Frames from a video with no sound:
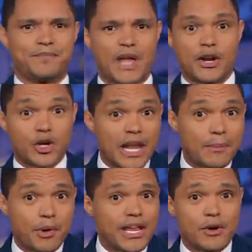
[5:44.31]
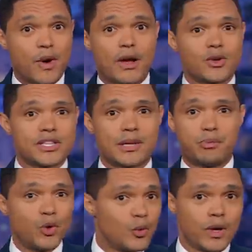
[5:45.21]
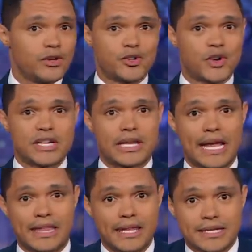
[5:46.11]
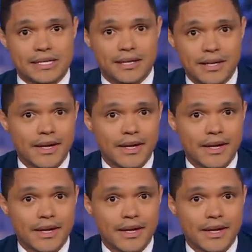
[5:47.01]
And good luck breaking records in the pool when you're dressed like this.